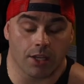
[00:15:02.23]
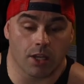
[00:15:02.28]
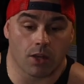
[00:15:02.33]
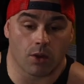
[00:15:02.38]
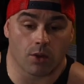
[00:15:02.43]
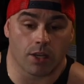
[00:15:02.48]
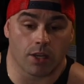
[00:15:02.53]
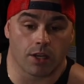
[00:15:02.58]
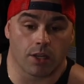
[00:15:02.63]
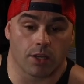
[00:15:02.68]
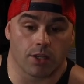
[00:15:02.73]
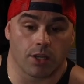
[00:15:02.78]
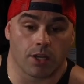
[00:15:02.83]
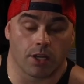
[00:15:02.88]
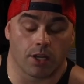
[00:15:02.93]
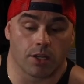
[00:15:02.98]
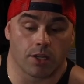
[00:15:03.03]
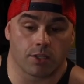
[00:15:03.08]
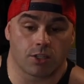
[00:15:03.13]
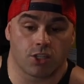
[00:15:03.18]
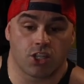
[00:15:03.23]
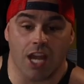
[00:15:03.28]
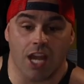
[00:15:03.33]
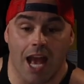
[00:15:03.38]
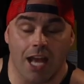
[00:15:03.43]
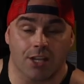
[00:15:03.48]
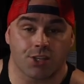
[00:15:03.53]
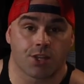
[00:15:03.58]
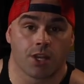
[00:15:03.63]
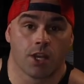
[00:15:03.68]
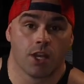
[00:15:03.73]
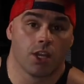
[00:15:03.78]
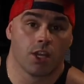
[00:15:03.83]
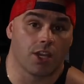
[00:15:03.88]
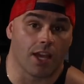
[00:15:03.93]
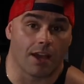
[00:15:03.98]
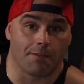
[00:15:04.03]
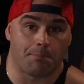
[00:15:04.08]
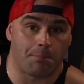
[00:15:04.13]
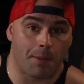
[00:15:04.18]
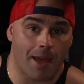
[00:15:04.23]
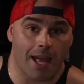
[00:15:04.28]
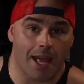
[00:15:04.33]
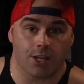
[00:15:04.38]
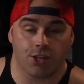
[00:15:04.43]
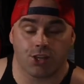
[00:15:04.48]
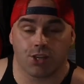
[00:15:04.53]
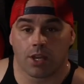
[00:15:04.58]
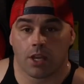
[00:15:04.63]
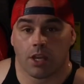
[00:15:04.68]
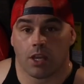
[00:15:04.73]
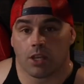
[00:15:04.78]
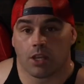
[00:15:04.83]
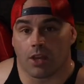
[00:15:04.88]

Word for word: you know, your your chest, you have bench,